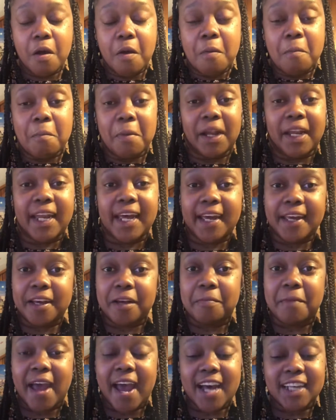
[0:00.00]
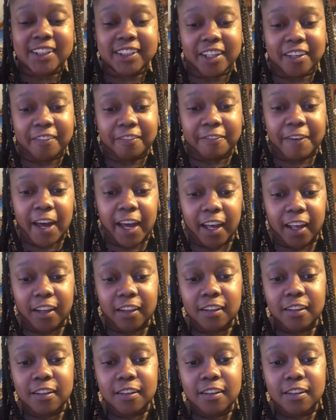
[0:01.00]
But let him ask in faith,
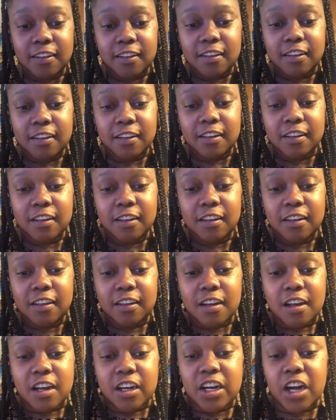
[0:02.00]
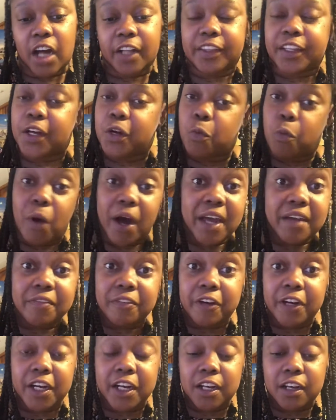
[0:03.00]
nothing
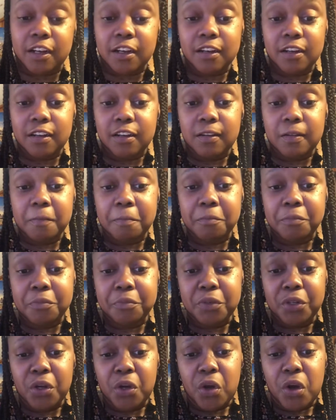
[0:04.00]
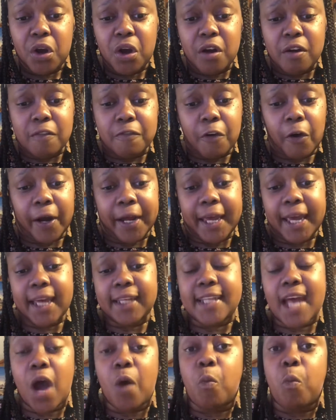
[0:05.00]
wavering, for he
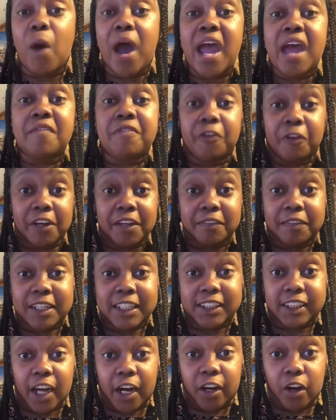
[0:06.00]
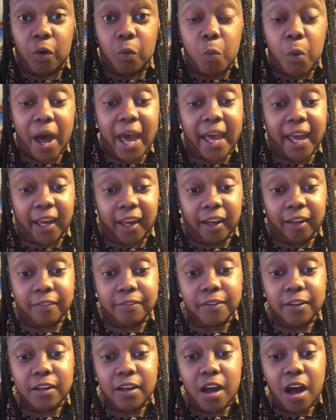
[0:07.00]
that wavereth is like a wave
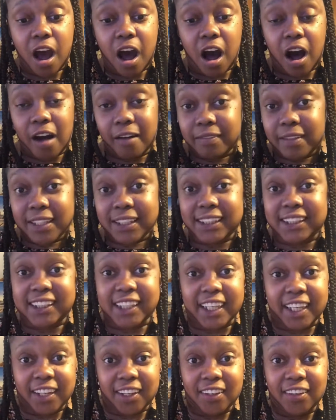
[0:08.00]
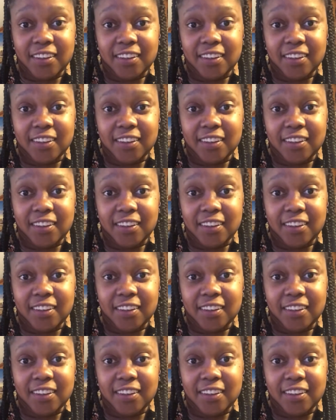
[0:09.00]
of the sea,